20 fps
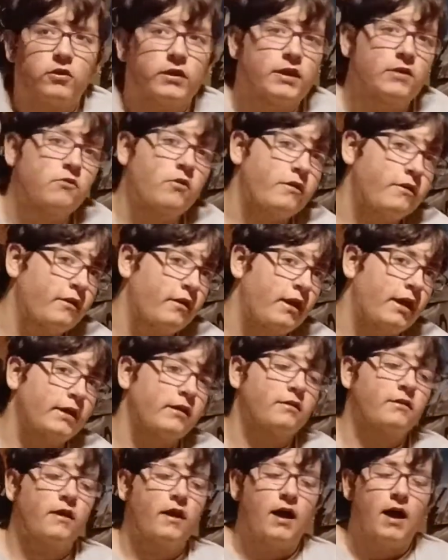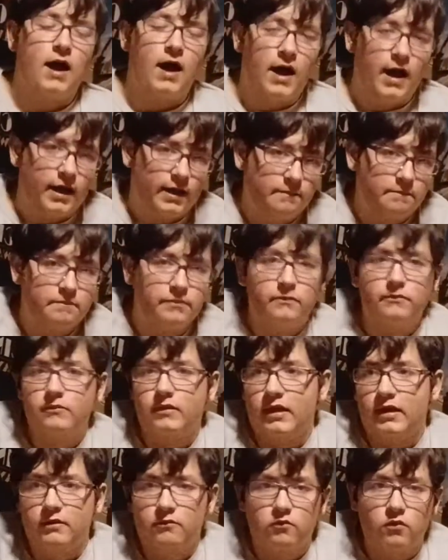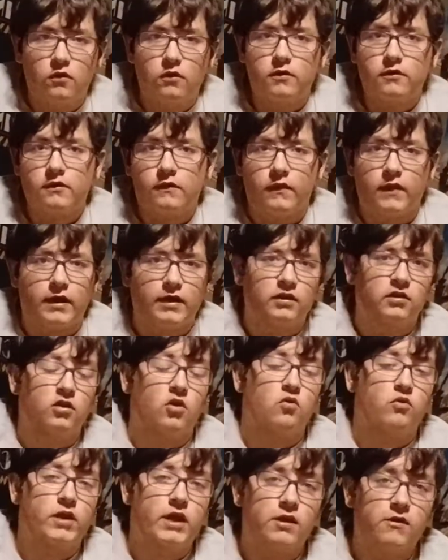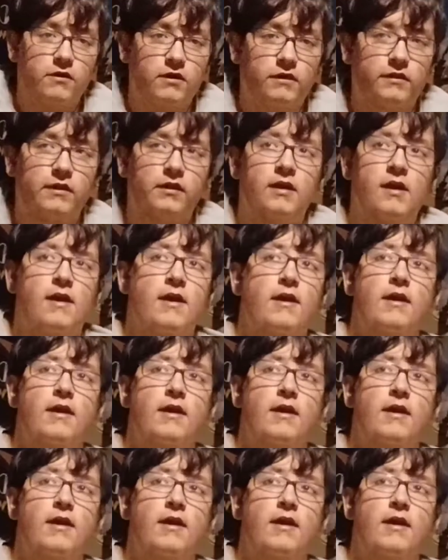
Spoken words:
He wasn't like the hype that he was in like Loki or anything.